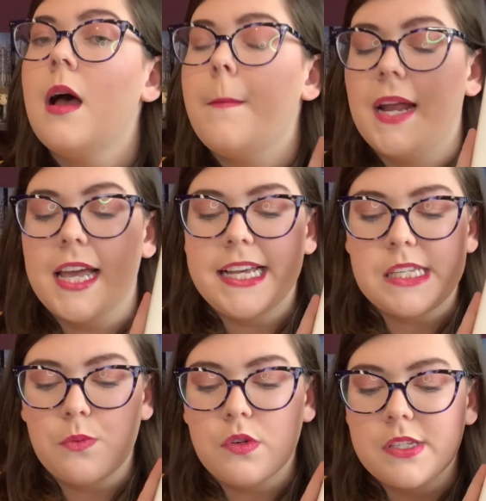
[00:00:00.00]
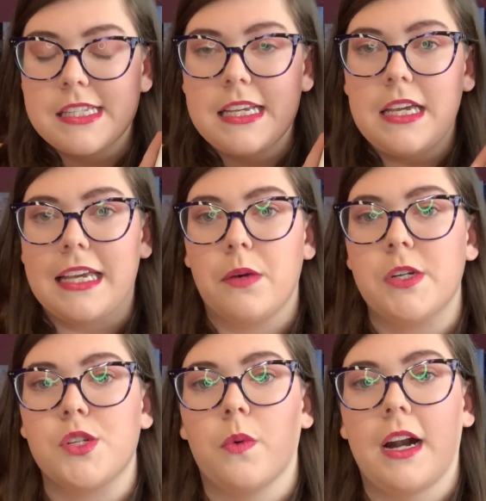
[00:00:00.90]
but I guess we'll see
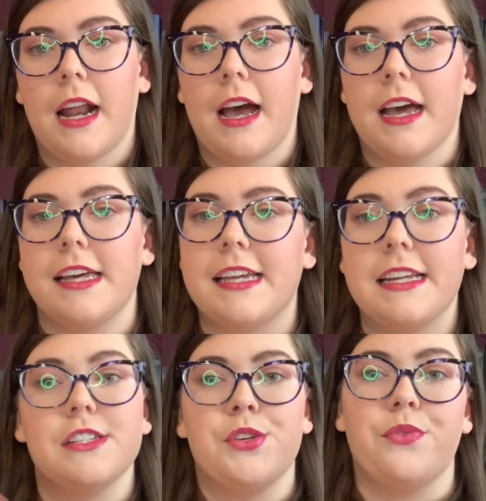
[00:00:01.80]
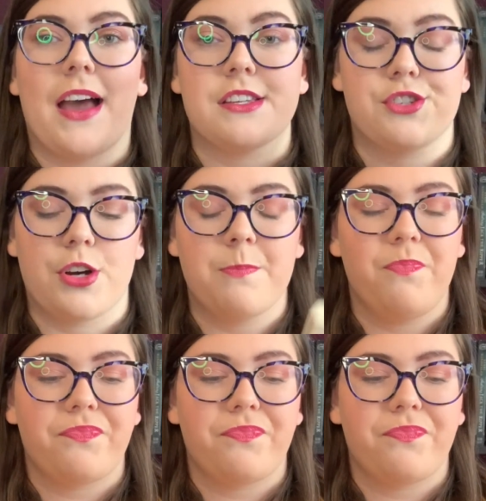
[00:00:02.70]
which one I get into faster.